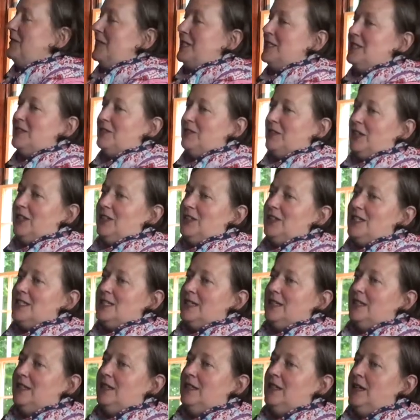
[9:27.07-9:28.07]
friends of ours,
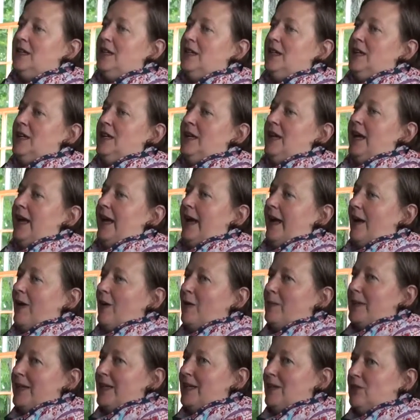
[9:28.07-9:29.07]
and
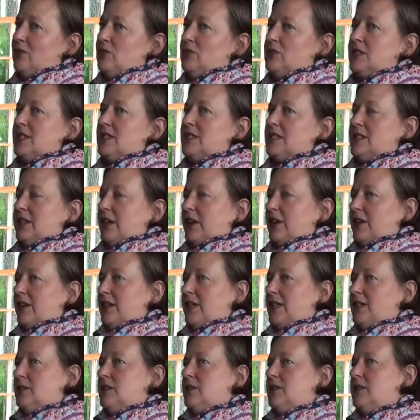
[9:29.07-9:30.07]
Albie was
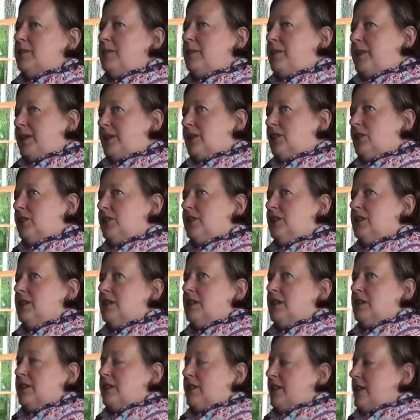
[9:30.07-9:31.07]
starting to build
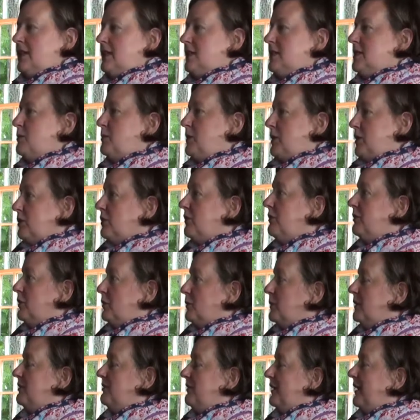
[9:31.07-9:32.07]
these
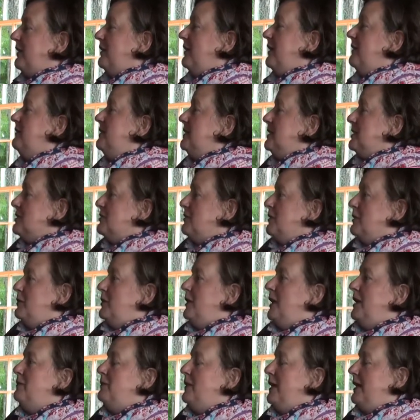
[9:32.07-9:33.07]
beautiful wood-fired ovens for
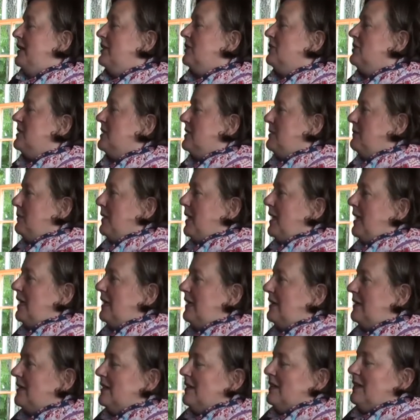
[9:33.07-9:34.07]
bread bakers in
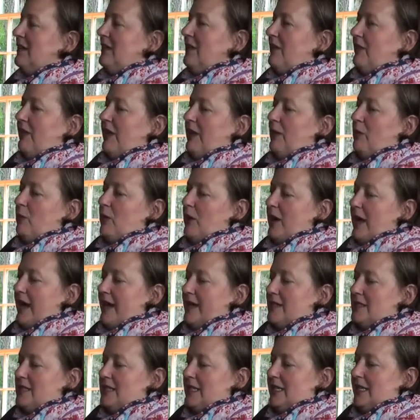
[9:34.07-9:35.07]
Maine that were
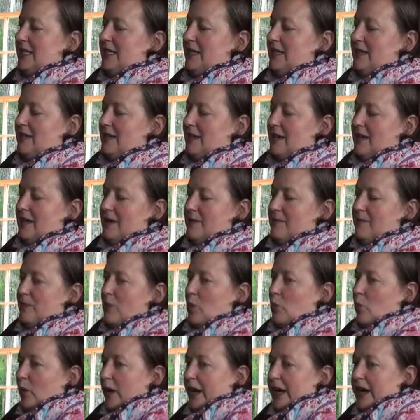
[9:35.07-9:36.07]
asking
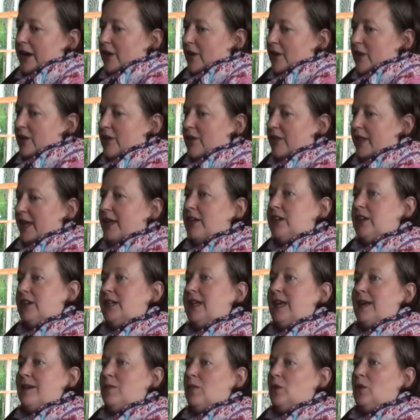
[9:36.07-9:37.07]
um, where they could
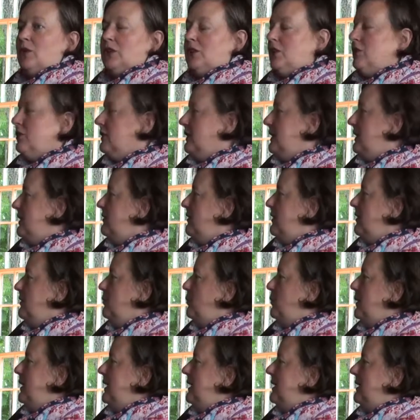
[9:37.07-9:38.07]
get more locally
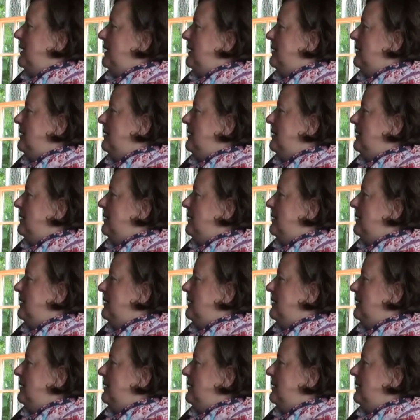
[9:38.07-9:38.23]
grown wheat